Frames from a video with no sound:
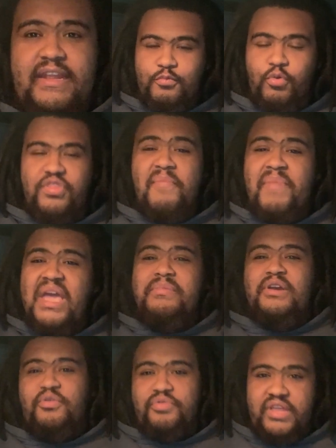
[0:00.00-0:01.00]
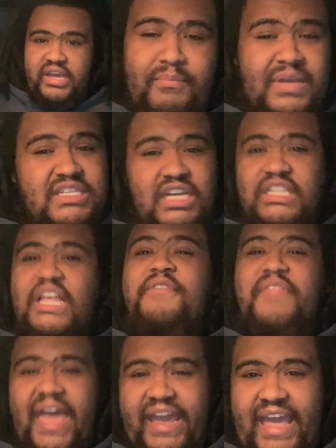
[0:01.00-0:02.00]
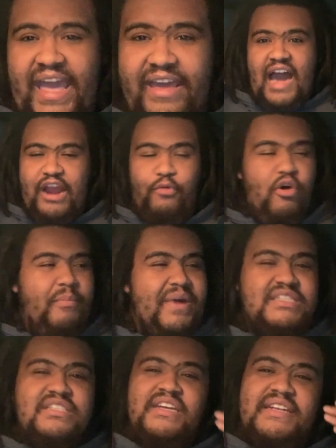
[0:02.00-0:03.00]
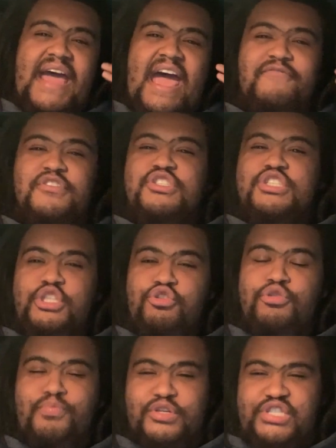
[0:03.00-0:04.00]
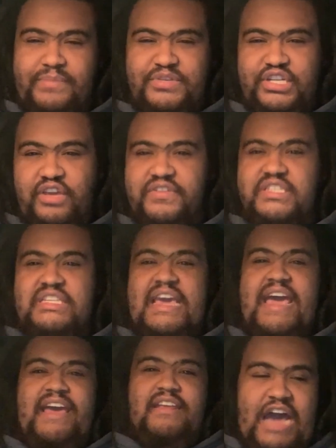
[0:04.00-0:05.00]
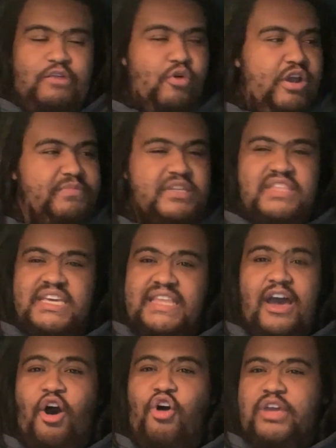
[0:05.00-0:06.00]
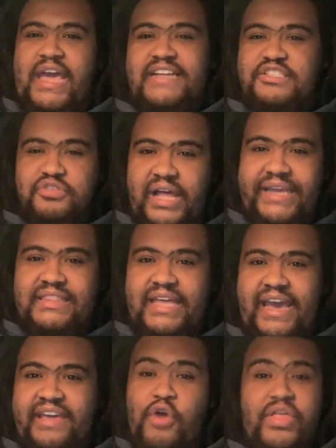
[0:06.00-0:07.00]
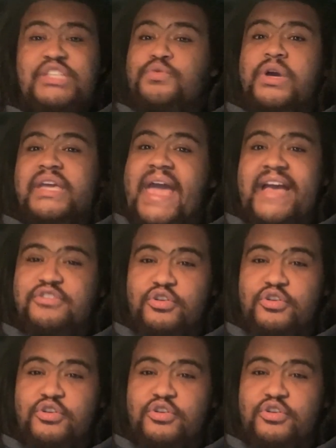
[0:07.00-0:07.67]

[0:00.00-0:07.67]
What the baby gonna think? My son loved that cat. I don't want my son to have a skewed perception of his cat. I don't want him to think that all cats are like that or that's what cats are